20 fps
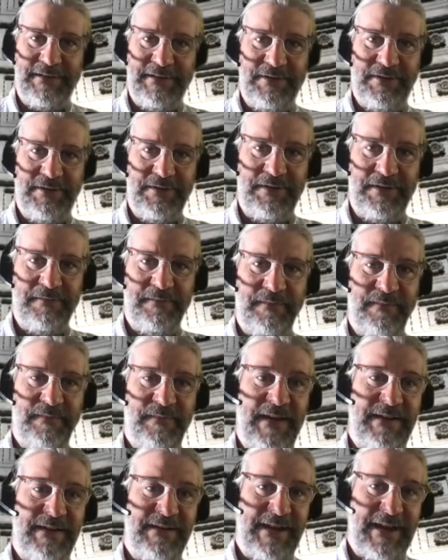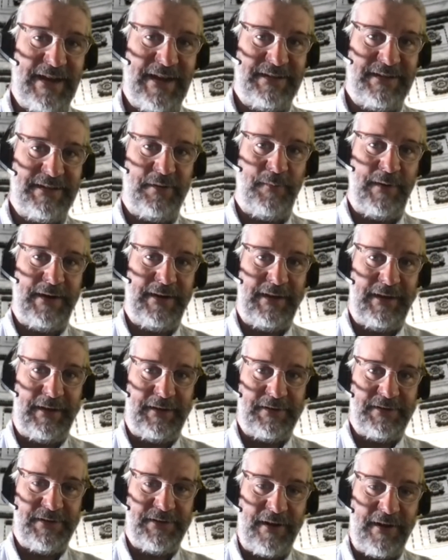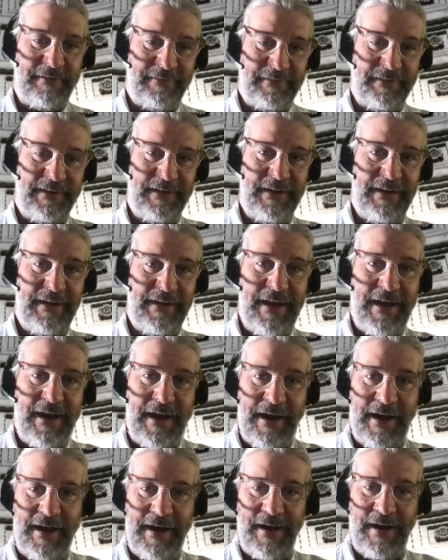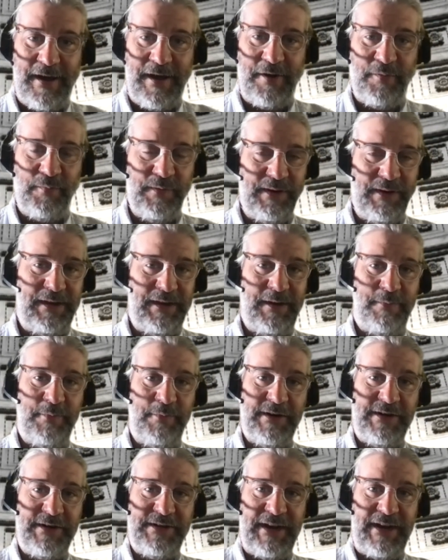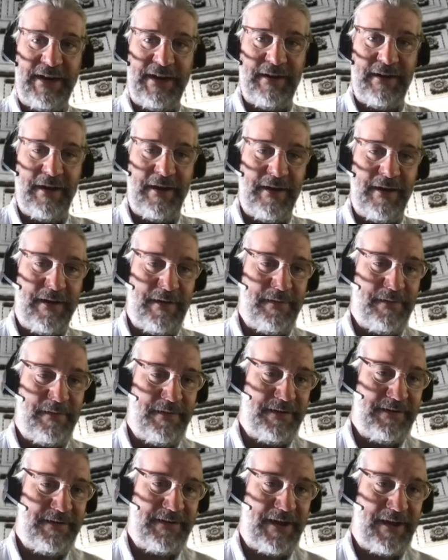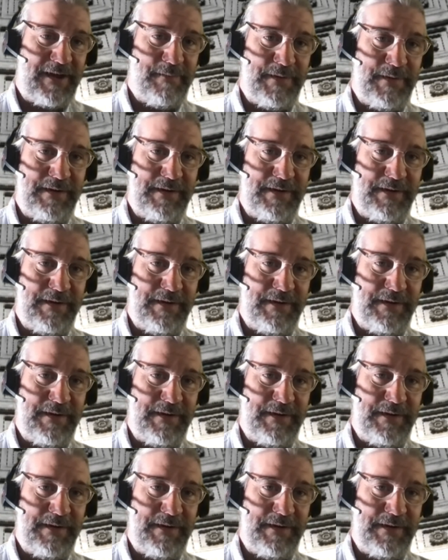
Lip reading: This is a fantastic way to kick us off. Really appreciate the time